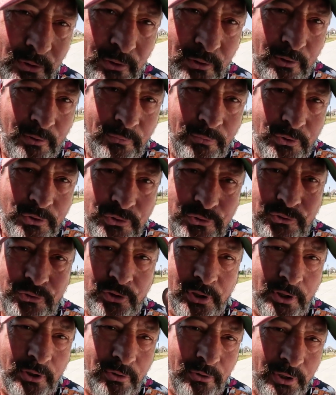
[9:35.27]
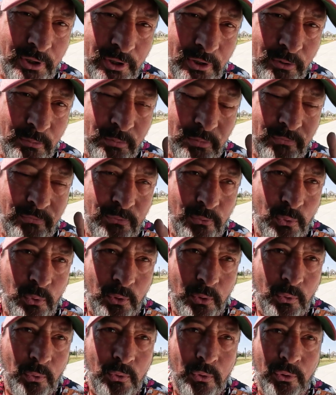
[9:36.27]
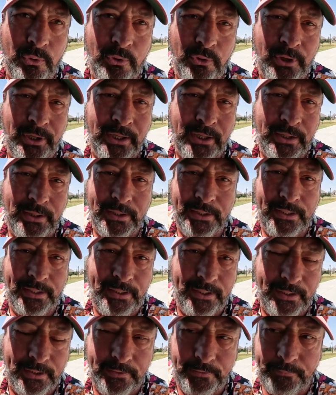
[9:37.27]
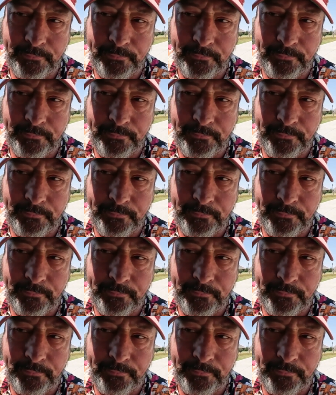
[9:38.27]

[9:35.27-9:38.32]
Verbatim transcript: on the generator before ordering the kit.